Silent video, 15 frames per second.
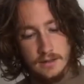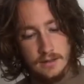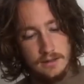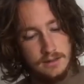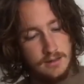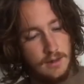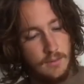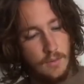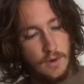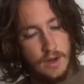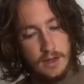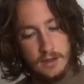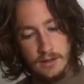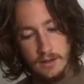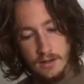
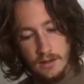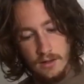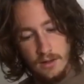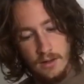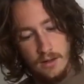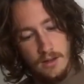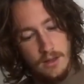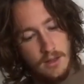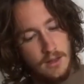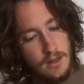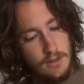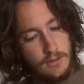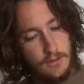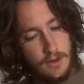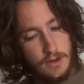somewhere,
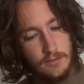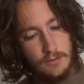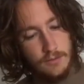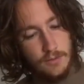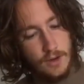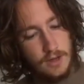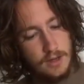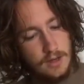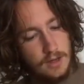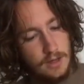if I can find